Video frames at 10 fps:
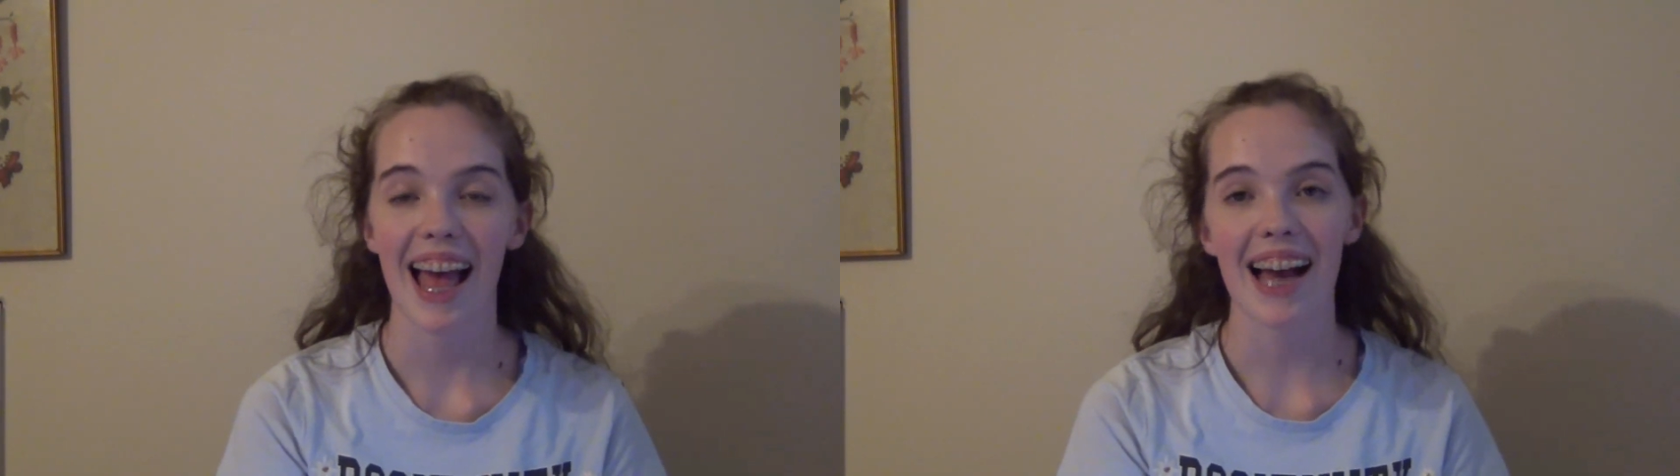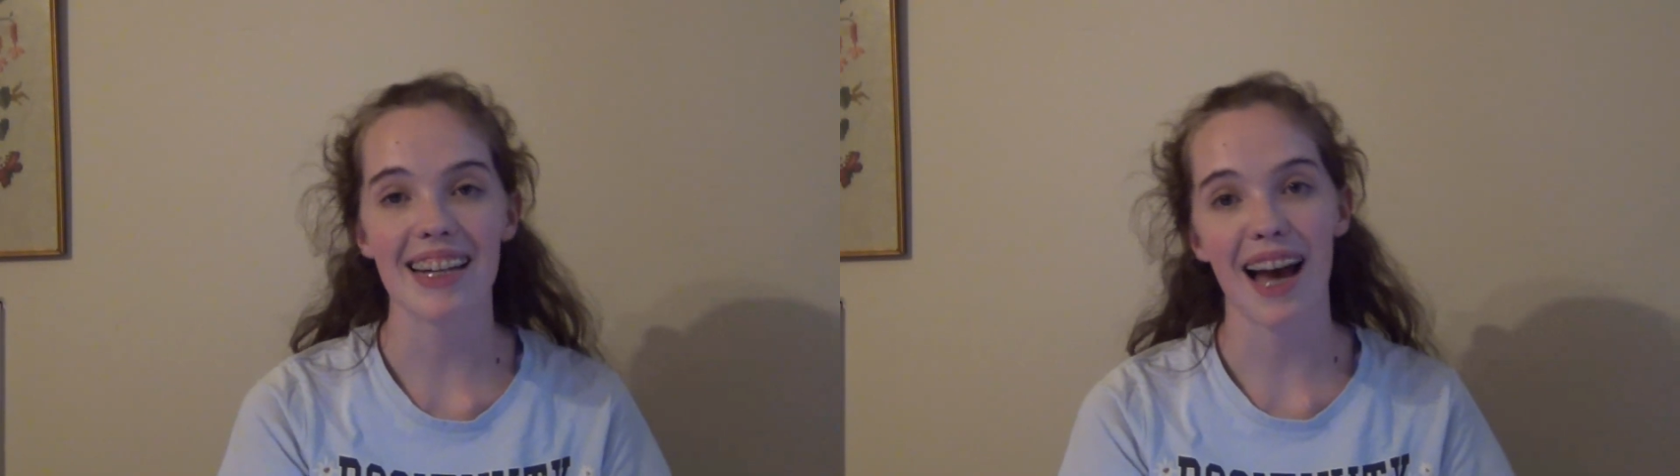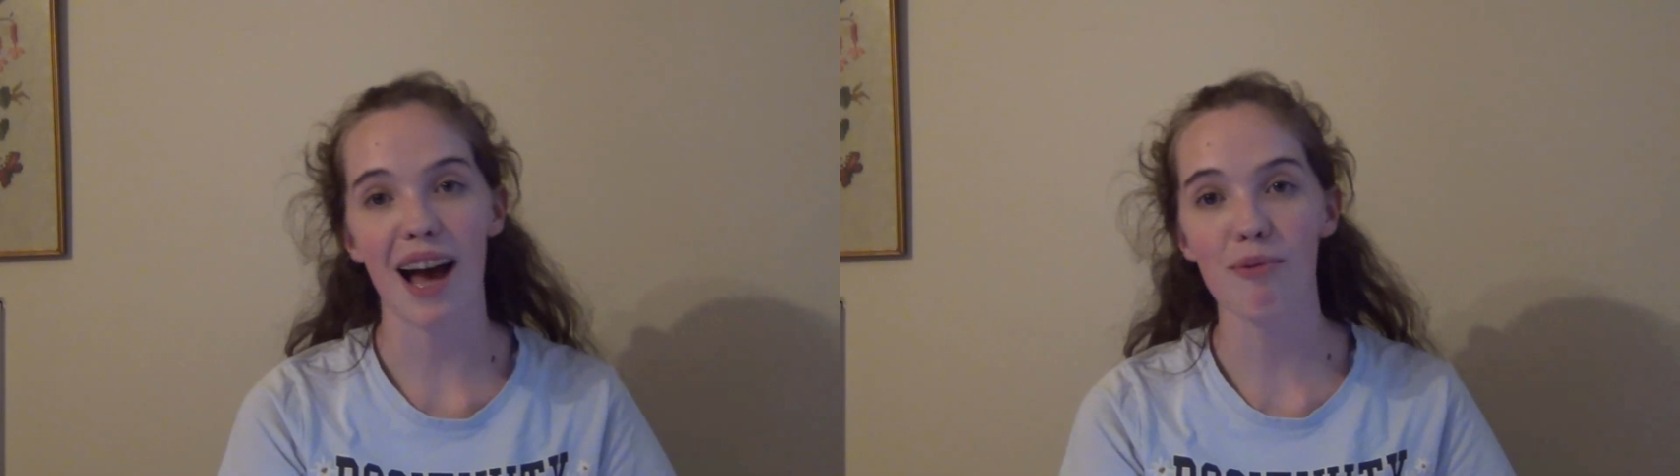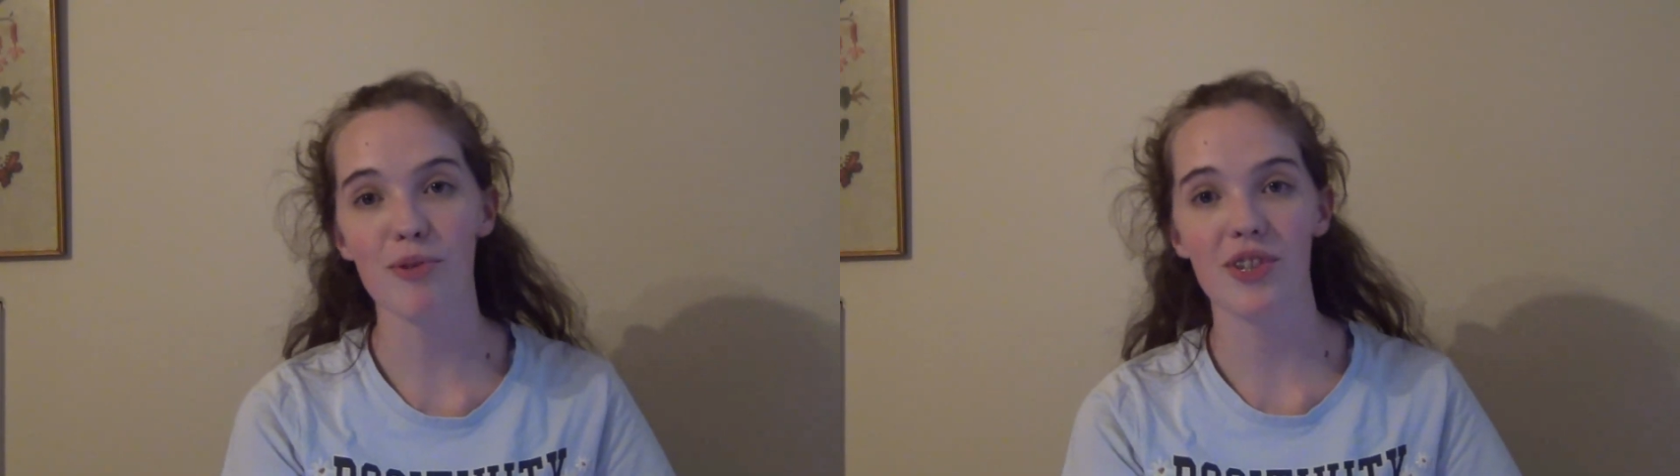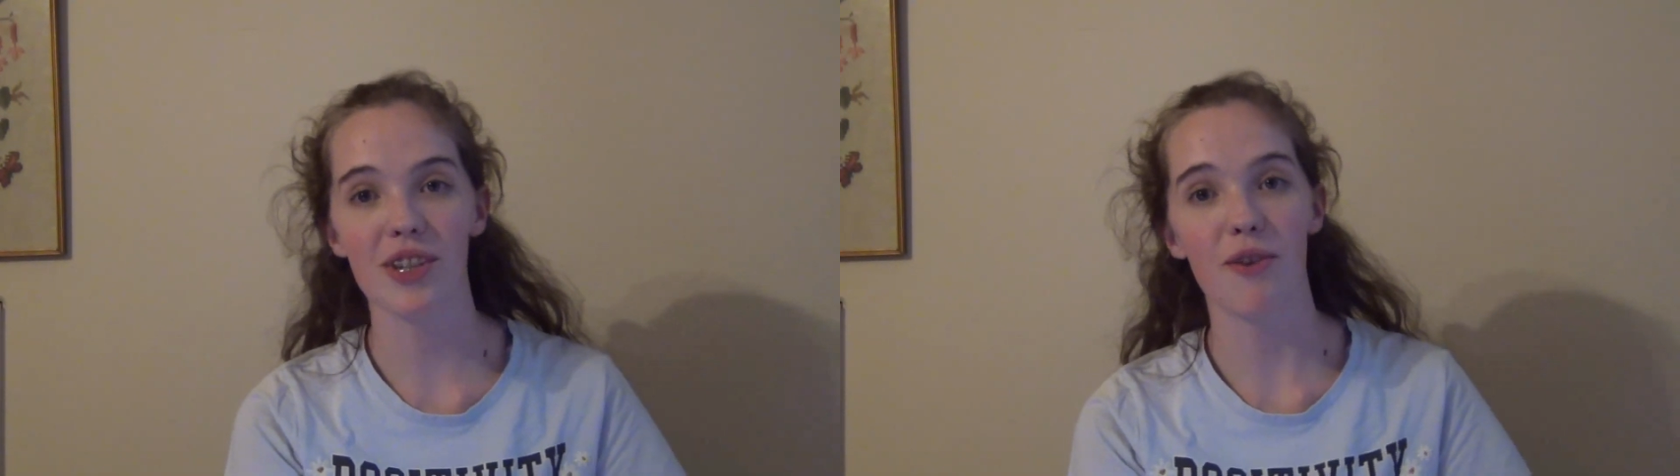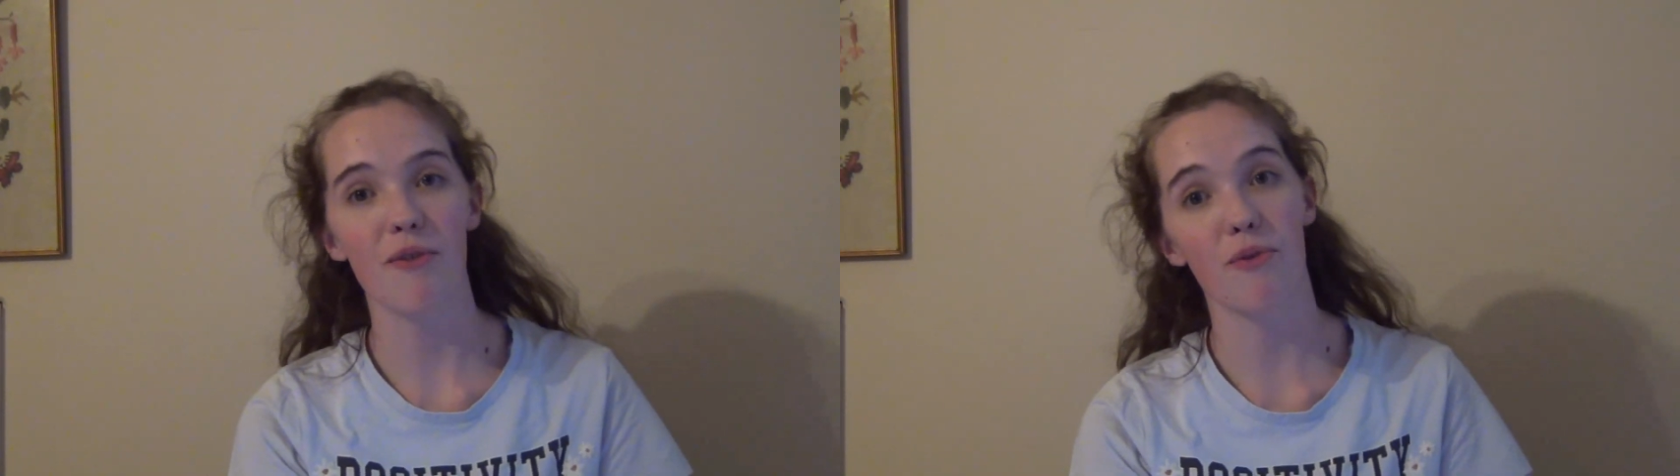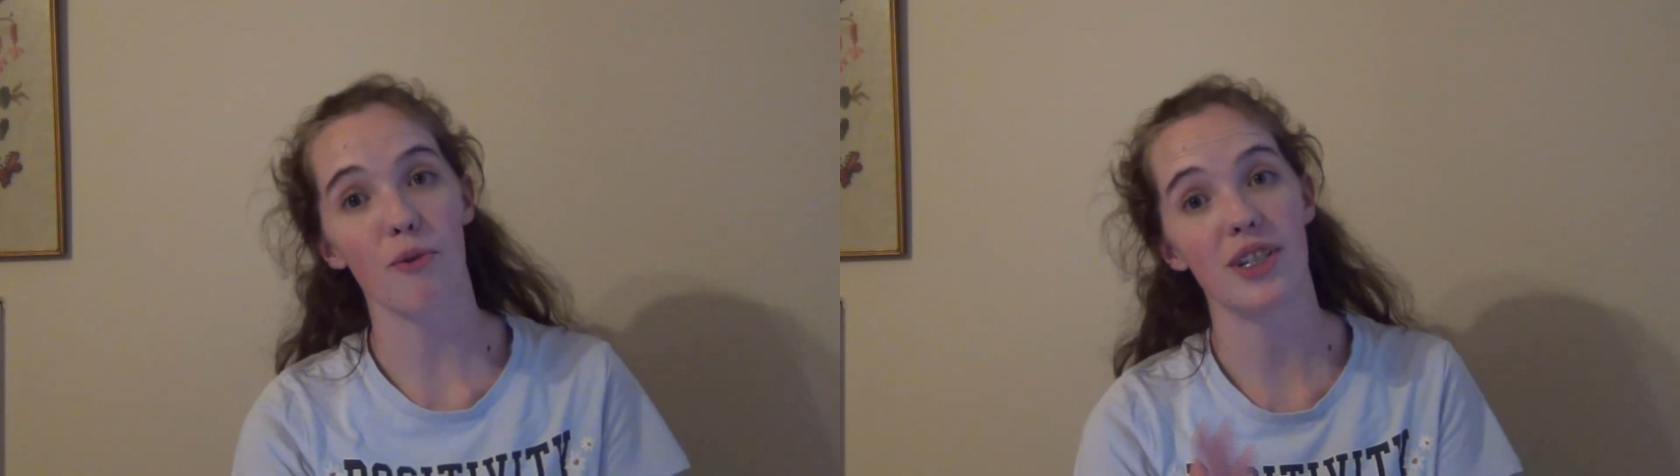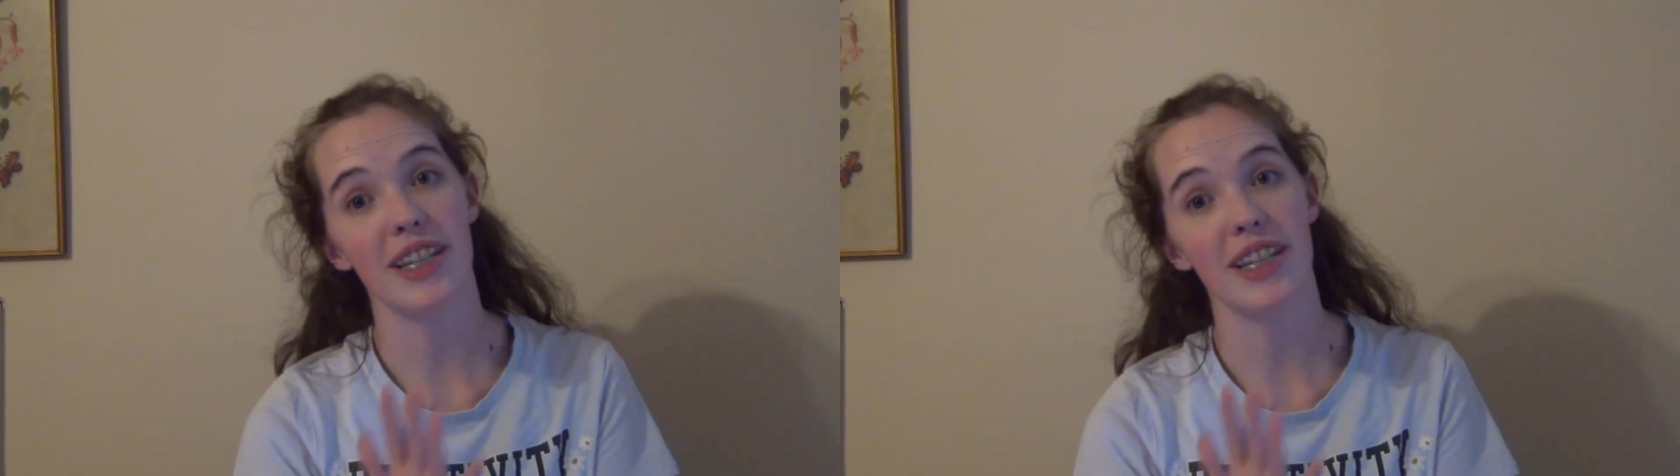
and I will see you for